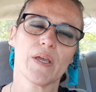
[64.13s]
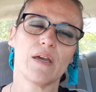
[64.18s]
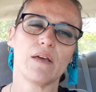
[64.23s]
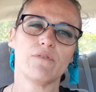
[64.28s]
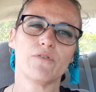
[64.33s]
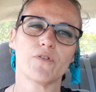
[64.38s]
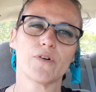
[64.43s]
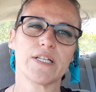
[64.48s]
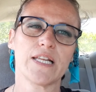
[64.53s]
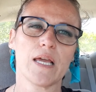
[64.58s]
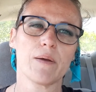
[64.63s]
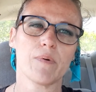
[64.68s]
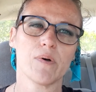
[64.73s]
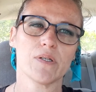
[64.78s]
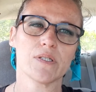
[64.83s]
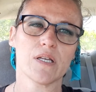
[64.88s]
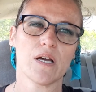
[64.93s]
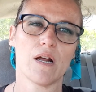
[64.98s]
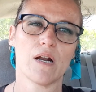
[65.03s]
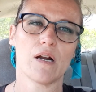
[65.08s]
and four
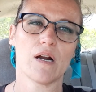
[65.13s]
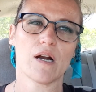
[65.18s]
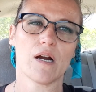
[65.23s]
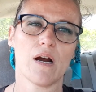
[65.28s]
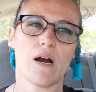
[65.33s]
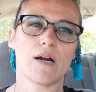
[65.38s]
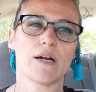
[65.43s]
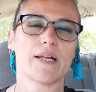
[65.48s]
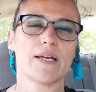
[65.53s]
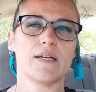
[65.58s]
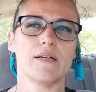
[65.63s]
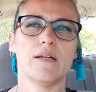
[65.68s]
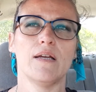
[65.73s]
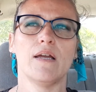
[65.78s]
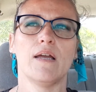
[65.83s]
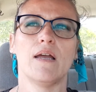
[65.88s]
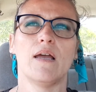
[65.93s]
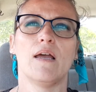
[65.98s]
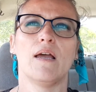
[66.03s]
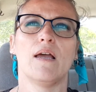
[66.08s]
tables on our garden.
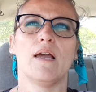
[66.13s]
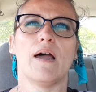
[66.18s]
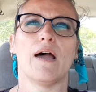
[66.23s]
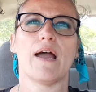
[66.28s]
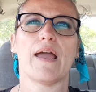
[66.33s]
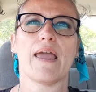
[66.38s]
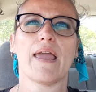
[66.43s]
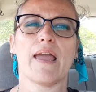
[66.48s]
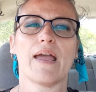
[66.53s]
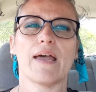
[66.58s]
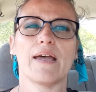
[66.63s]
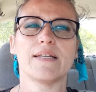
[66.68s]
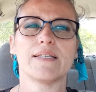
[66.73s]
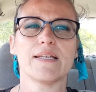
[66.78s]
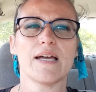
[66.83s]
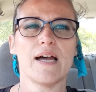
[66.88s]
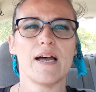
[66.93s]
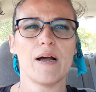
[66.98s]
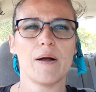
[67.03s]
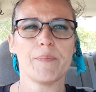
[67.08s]
And,
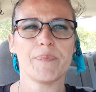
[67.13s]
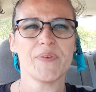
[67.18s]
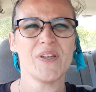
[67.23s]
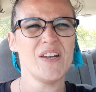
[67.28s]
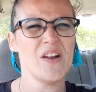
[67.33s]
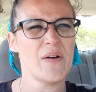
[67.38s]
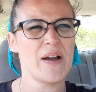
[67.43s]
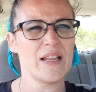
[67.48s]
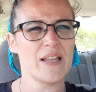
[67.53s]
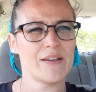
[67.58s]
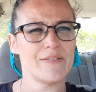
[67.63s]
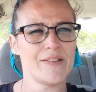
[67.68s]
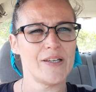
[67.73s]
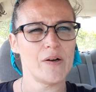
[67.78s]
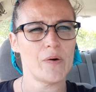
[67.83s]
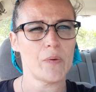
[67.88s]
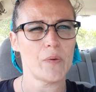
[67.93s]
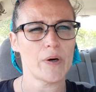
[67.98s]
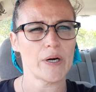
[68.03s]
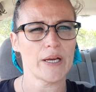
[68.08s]
um, you know, I live
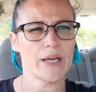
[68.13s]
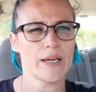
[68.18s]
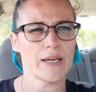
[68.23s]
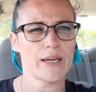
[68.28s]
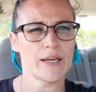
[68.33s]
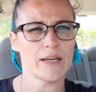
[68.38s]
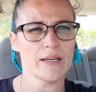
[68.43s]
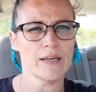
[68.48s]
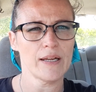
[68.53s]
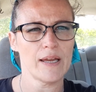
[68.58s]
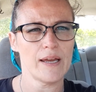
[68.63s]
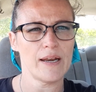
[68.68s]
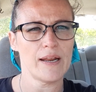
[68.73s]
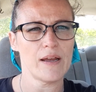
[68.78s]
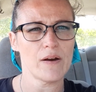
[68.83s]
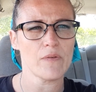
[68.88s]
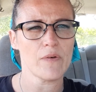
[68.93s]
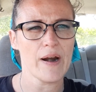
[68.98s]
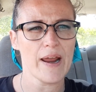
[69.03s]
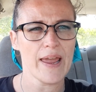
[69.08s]
in Oregon and
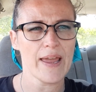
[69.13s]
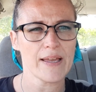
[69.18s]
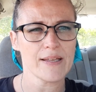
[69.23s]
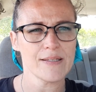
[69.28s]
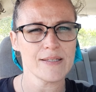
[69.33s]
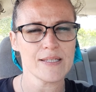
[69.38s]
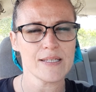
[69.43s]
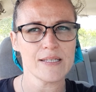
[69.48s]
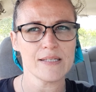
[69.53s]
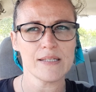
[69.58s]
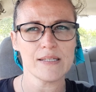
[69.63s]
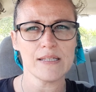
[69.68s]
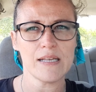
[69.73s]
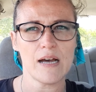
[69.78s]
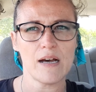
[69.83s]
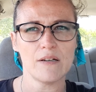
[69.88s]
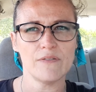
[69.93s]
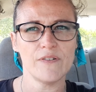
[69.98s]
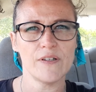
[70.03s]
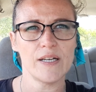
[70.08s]
it rains and
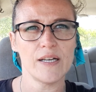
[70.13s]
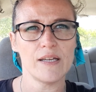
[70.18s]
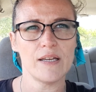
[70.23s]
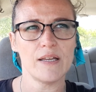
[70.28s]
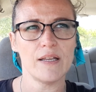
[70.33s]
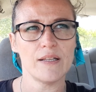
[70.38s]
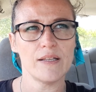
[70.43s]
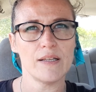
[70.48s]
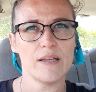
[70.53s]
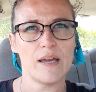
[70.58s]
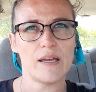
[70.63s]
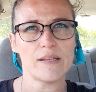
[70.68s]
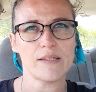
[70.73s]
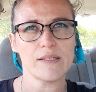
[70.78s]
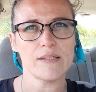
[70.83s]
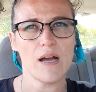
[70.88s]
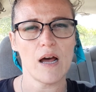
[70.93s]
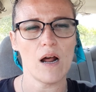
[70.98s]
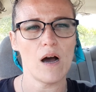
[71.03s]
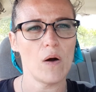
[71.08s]
stuff and it,
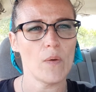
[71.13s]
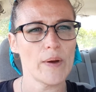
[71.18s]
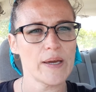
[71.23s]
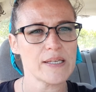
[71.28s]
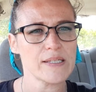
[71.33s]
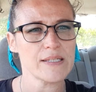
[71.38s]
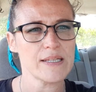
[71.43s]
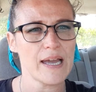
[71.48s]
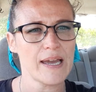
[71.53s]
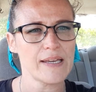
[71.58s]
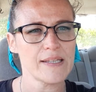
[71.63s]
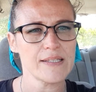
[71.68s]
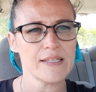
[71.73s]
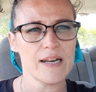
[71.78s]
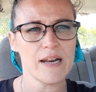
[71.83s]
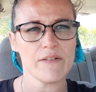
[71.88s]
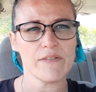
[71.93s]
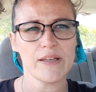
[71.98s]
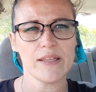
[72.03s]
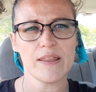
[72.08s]
it's not always nice
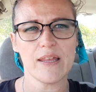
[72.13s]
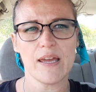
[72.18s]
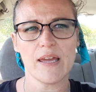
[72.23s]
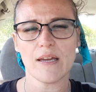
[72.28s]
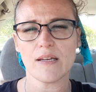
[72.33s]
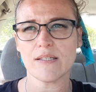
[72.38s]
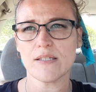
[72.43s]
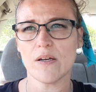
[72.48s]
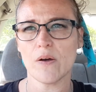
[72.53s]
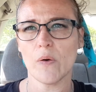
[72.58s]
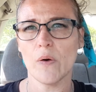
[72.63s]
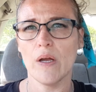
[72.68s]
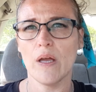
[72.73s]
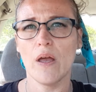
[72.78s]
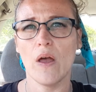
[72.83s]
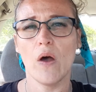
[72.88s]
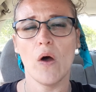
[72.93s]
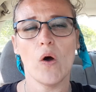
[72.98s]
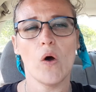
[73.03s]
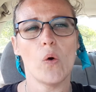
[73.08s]
and everything. So
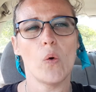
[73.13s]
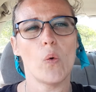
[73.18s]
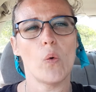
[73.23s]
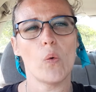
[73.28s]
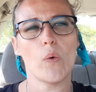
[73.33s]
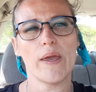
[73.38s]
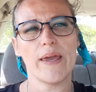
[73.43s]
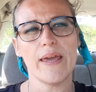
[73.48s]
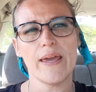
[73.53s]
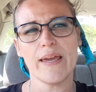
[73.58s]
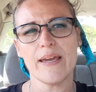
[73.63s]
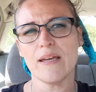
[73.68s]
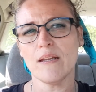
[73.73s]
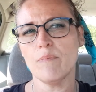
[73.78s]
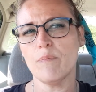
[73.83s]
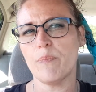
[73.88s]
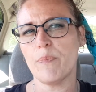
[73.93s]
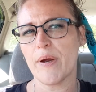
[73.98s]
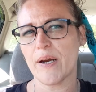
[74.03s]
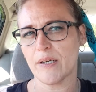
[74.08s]
we
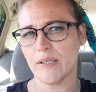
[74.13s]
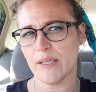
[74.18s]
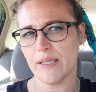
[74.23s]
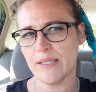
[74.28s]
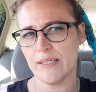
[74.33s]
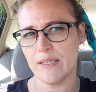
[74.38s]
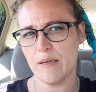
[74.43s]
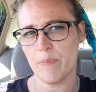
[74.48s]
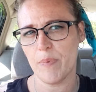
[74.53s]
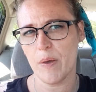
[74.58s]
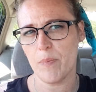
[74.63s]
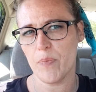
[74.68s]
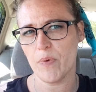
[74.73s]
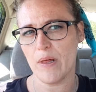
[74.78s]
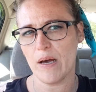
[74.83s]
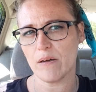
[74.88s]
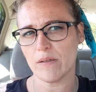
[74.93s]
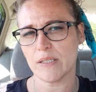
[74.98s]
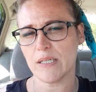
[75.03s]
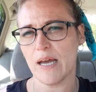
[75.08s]
can barely sit people
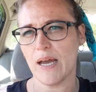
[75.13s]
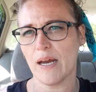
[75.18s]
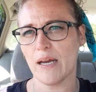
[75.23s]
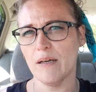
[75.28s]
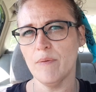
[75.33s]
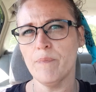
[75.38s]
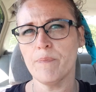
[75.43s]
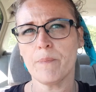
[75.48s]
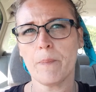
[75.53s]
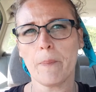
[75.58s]
outside.